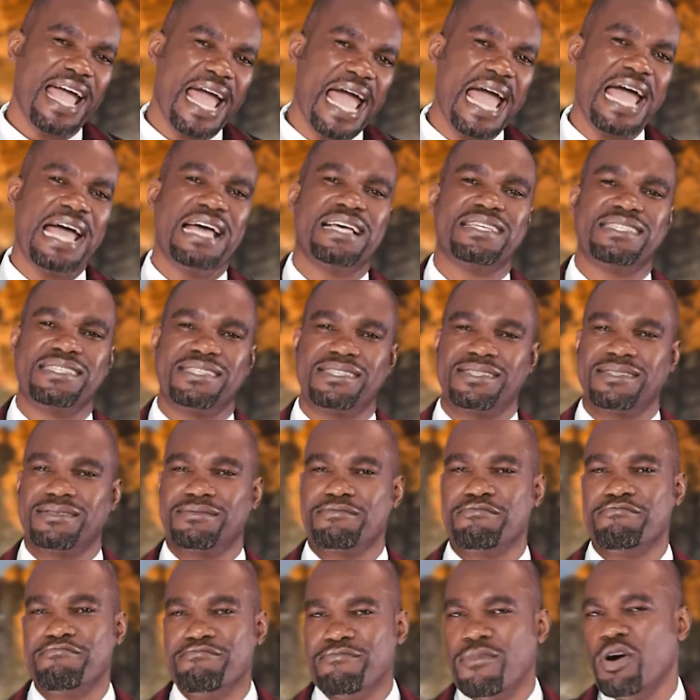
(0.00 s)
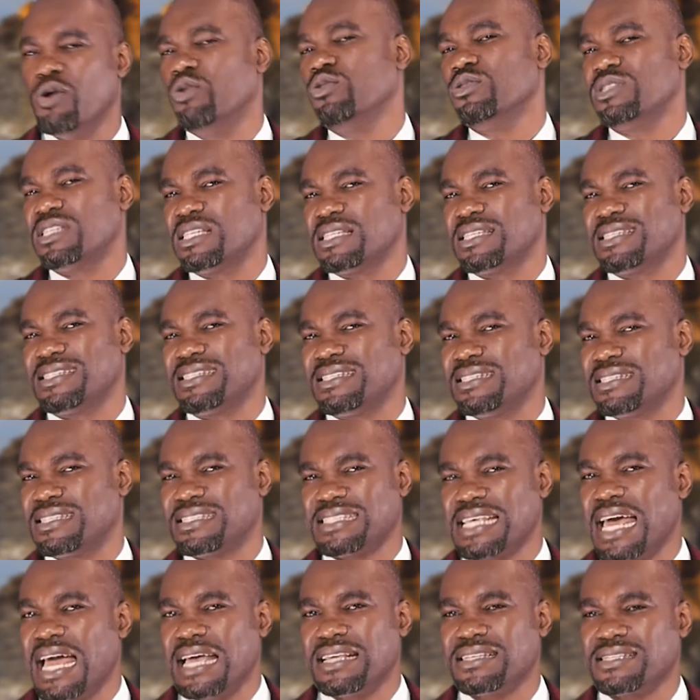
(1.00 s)
As Moses
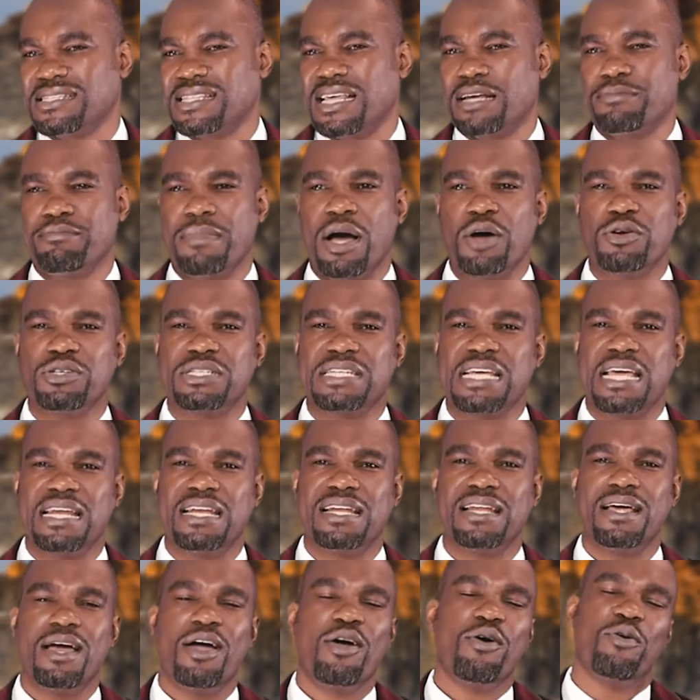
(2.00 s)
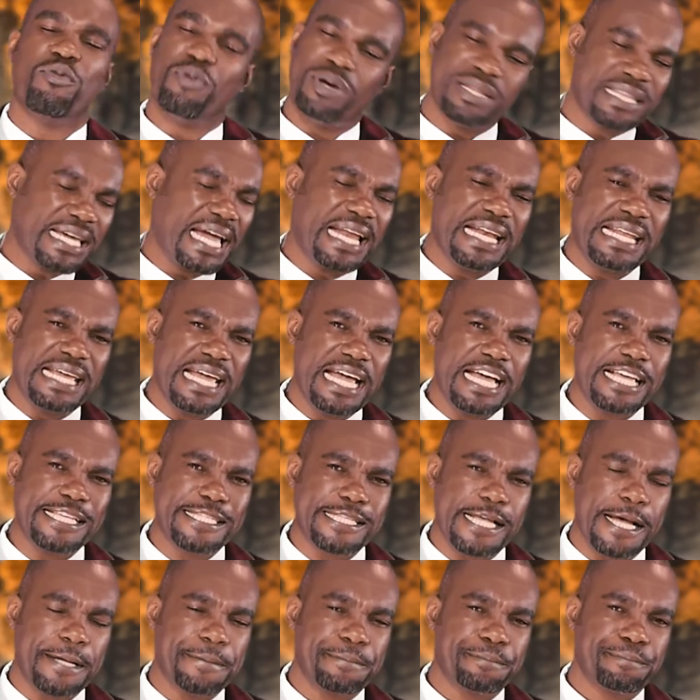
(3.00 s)
descends that mountain with
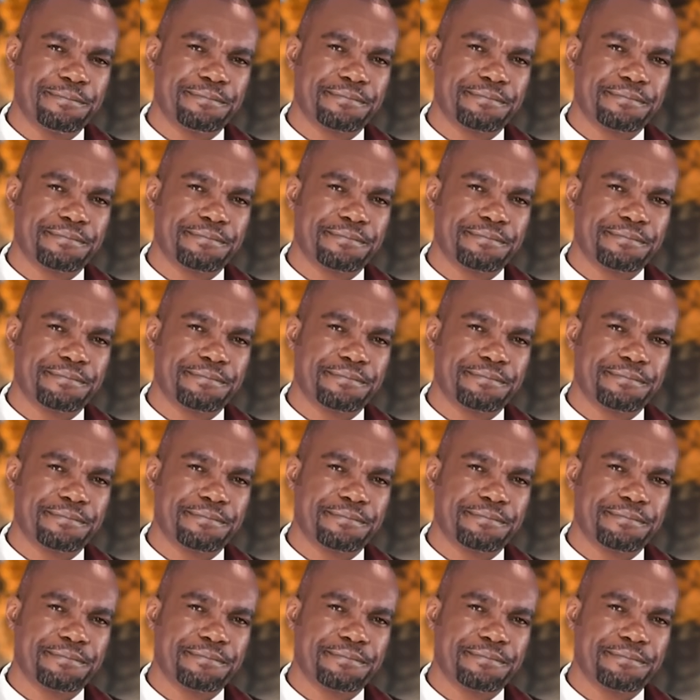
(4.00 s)
Eleazar,